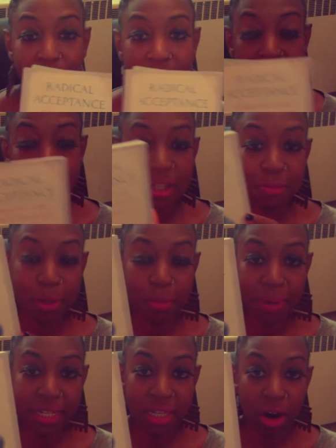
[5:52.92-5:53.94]
reading this book
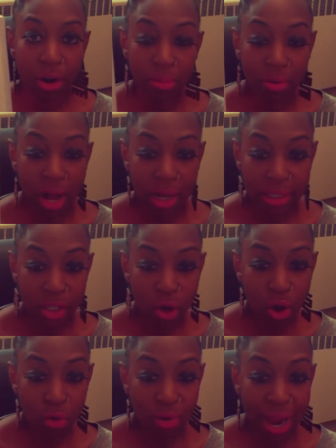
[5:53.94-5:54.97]
by Tara Brach. It's
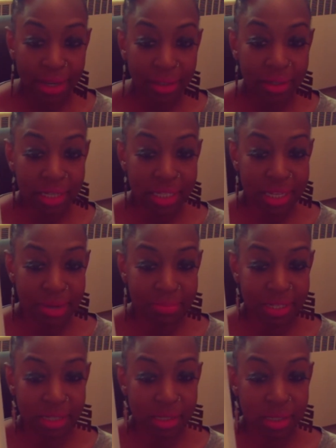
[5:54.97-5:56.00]
called Radical
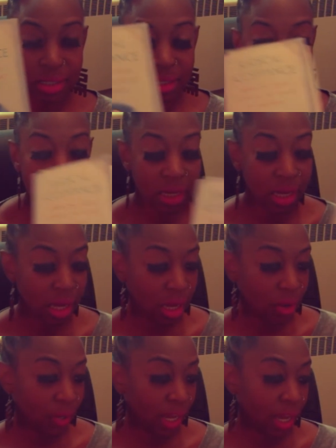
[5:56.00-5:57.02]
Acceptance.
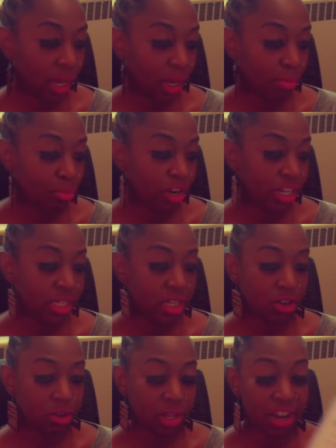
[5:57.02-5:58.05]
Okay, embracing
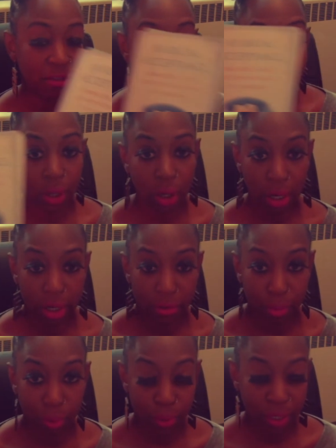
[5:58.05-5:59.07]
your life with the heart of a
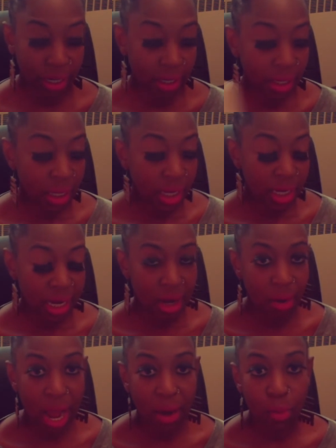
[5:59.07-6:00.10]
Buddha.
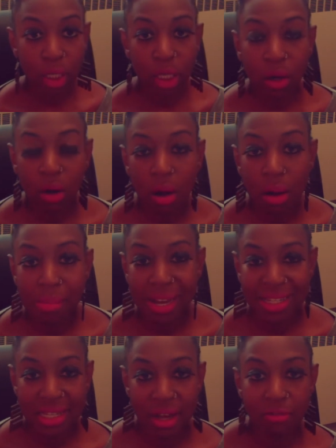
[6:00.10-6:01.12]
Now, I wouldn't call
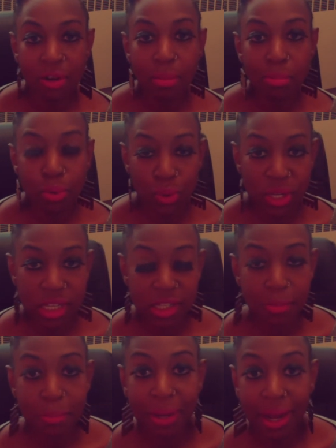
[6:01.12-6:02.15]
myself a
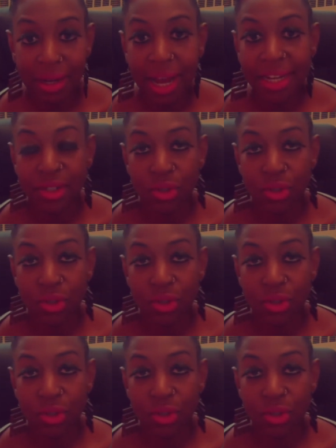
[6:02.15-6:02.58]
Buddhist, but I